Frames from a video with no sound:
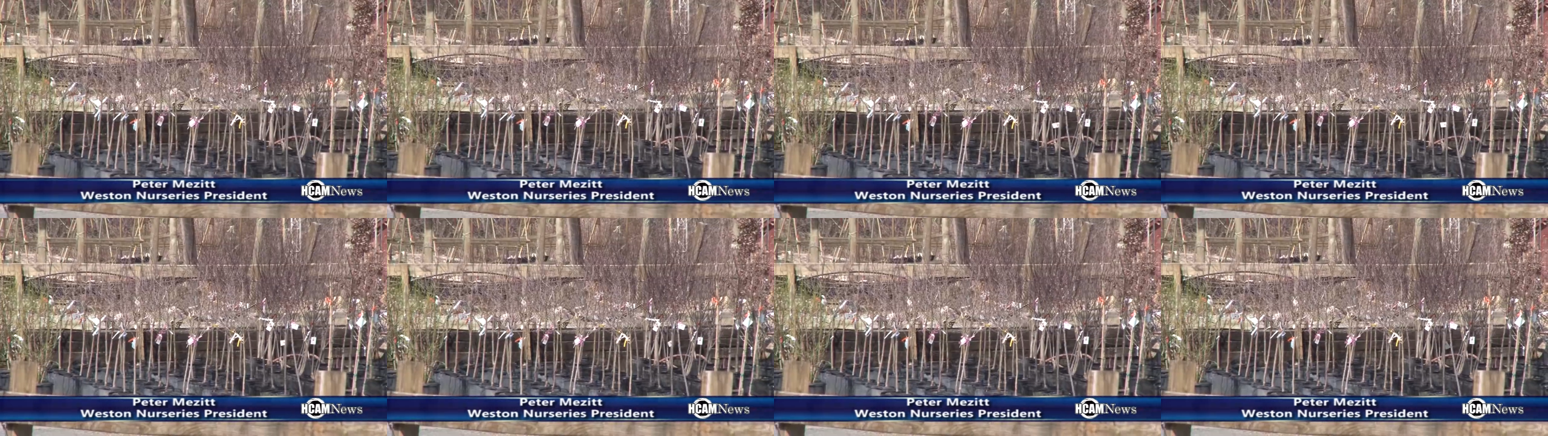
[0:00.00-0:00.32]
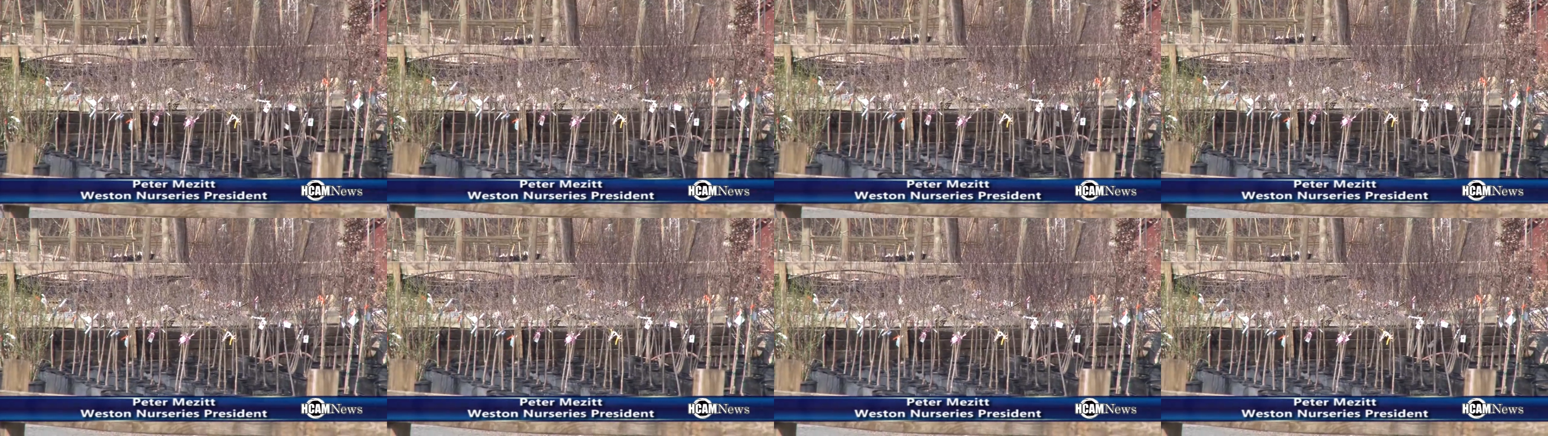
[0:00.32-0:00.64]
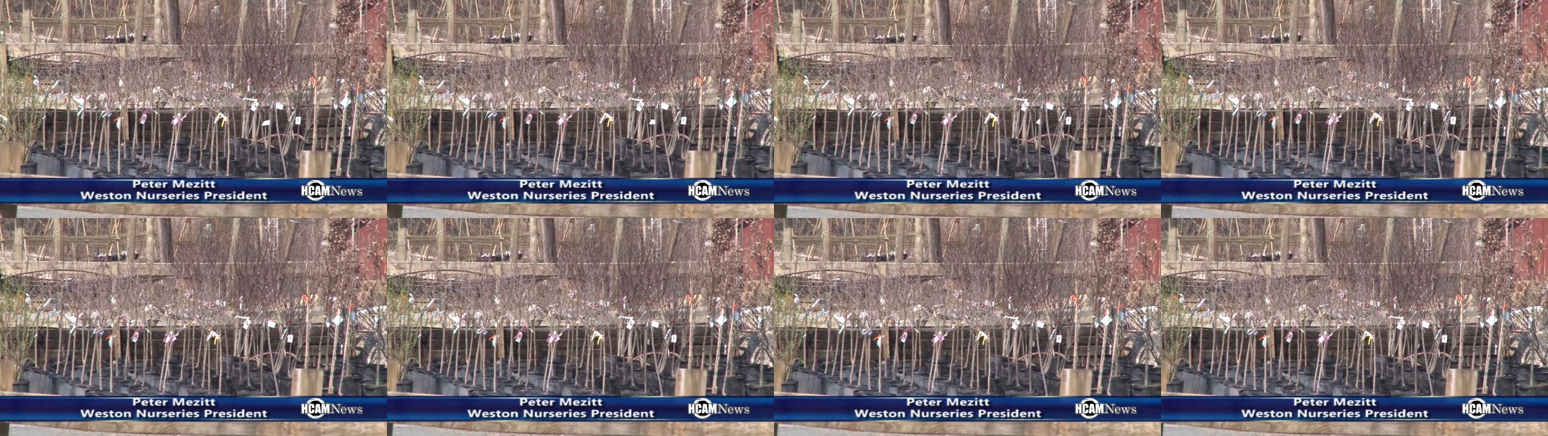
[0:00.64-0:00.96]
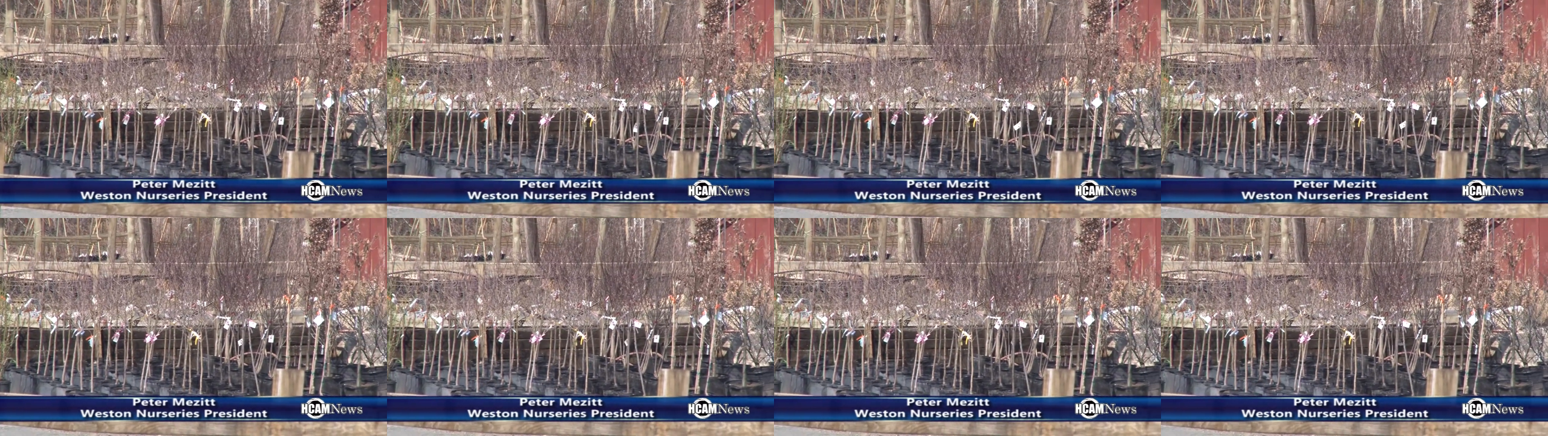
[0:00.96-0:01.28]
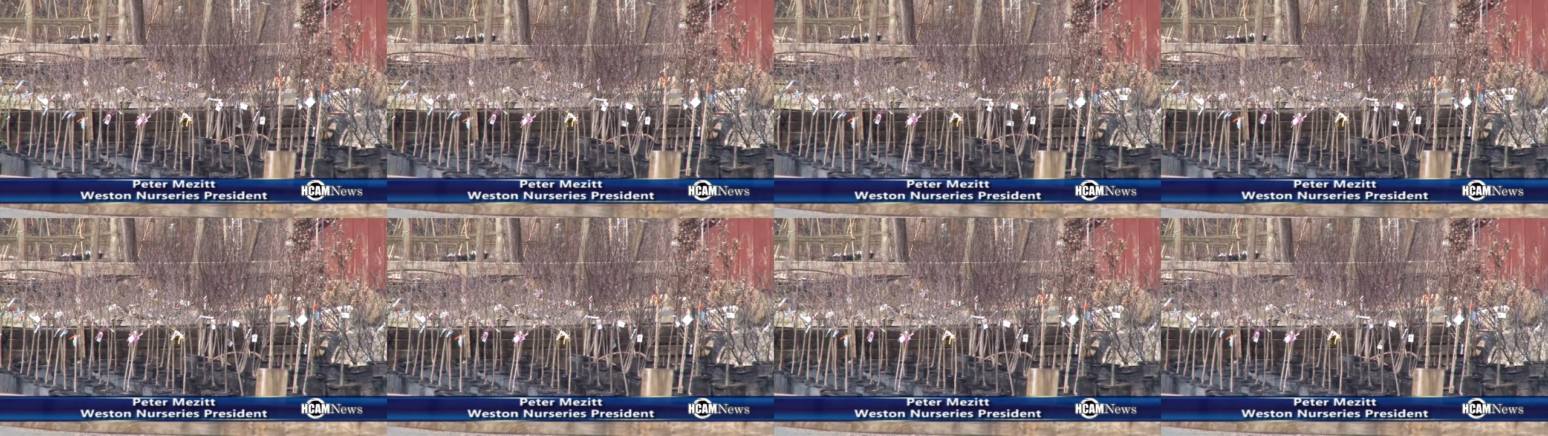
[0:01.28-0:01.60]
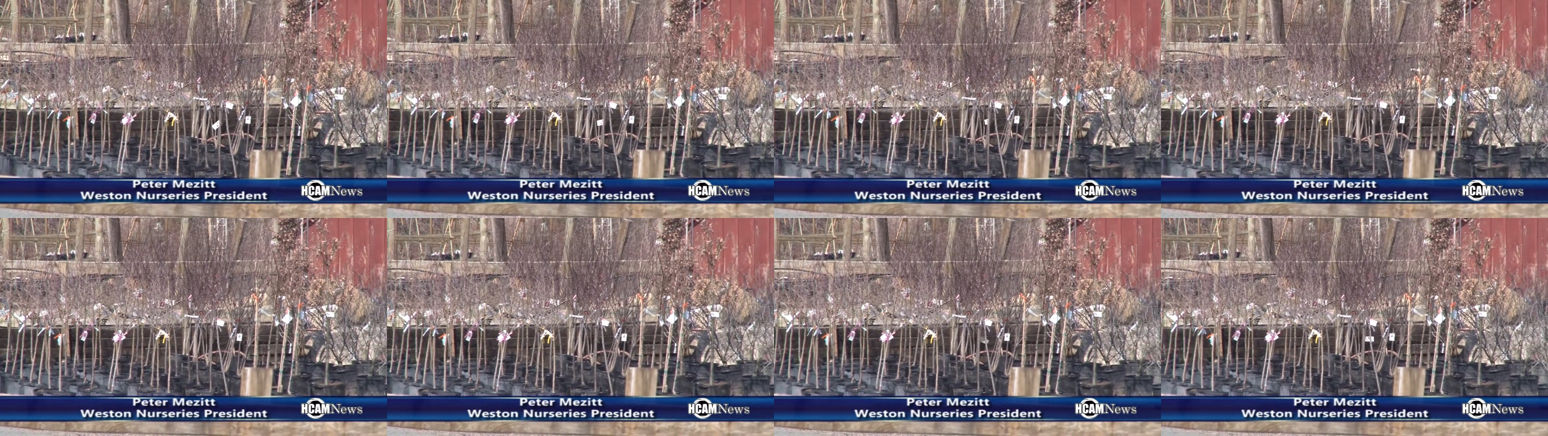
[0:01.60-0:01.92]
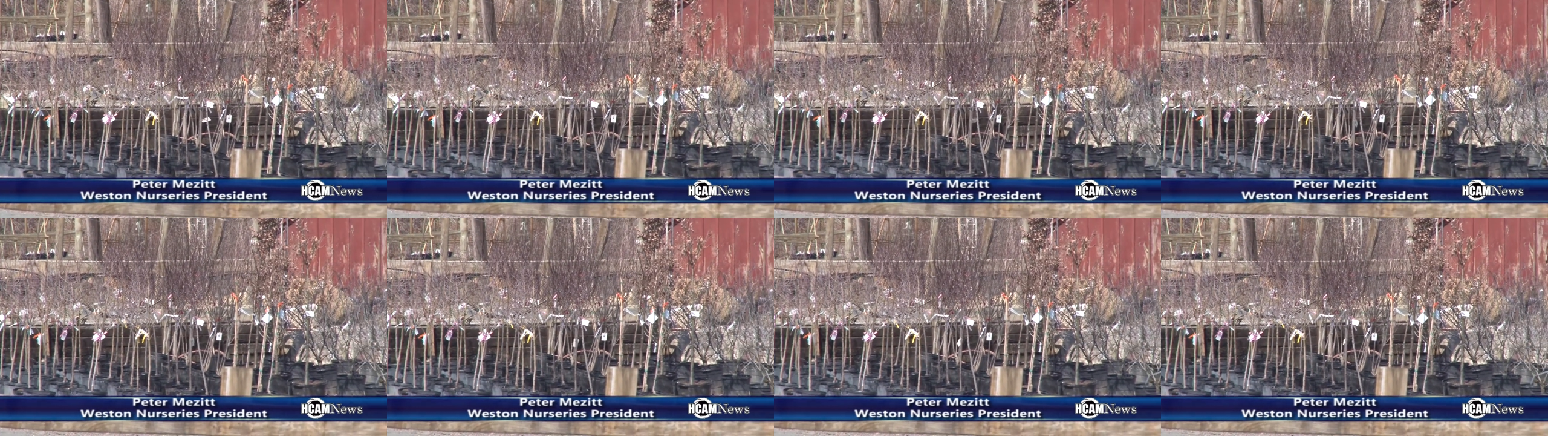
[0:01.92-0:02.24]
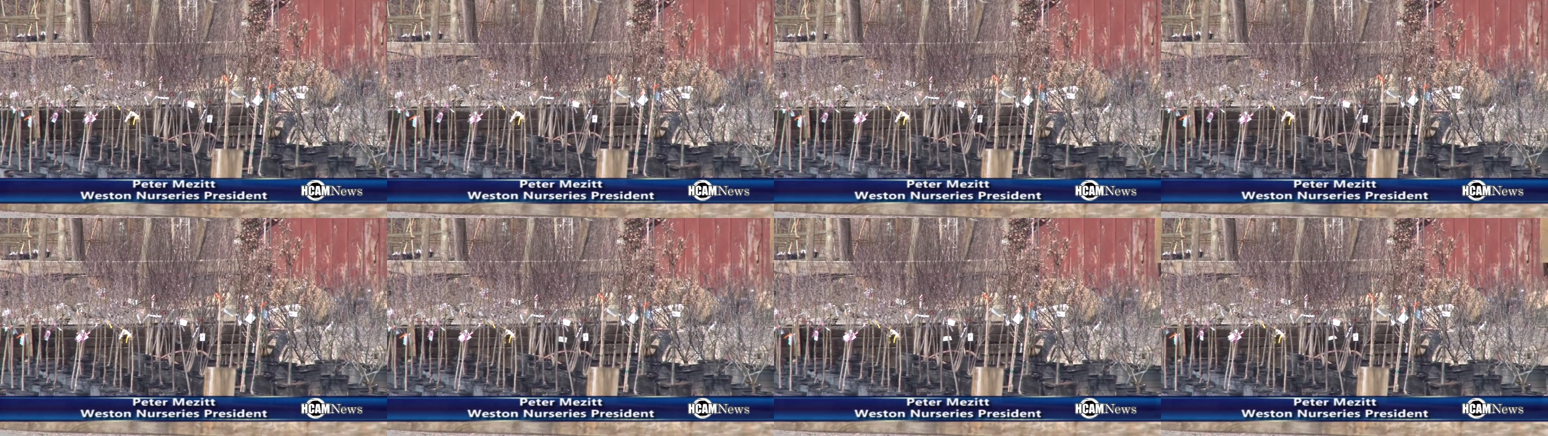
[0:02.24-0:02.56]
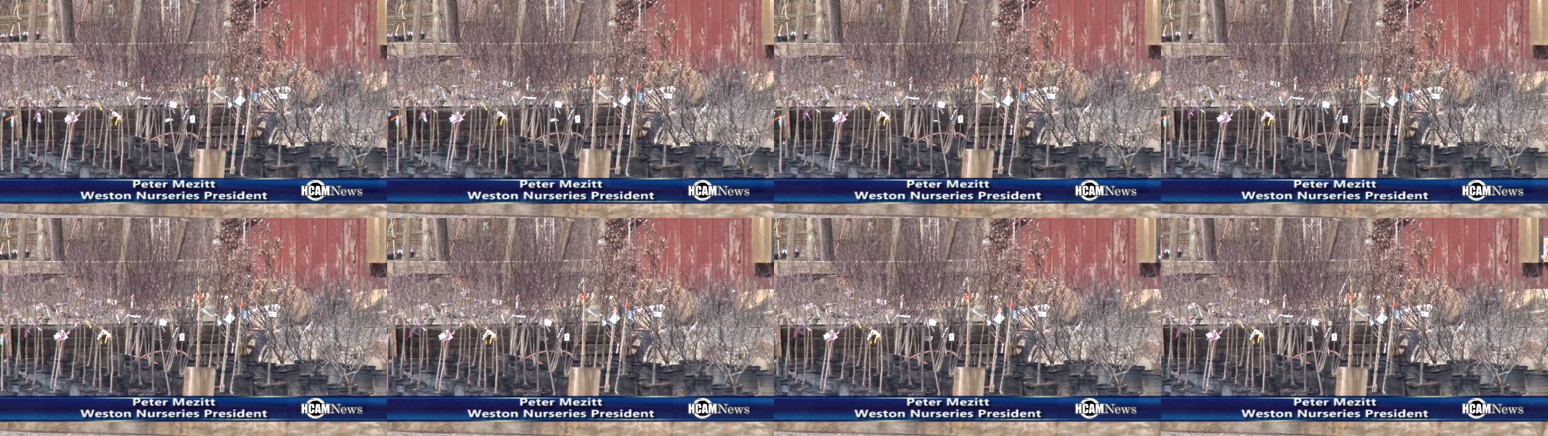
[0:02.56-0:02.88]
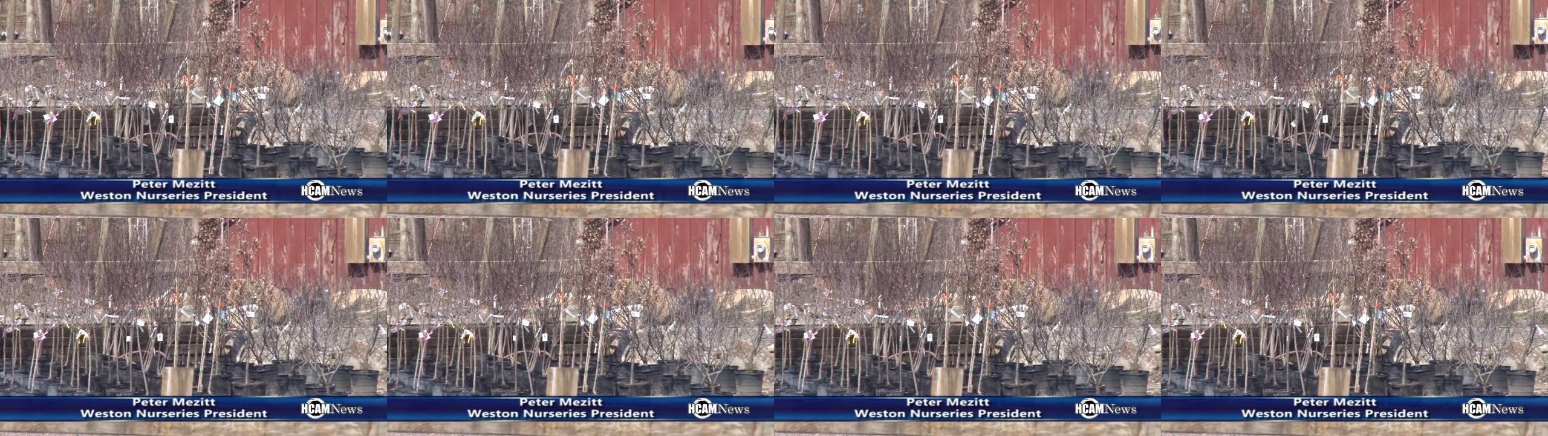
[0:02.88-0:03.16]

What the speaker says: No face is visible, so there are no lips to read.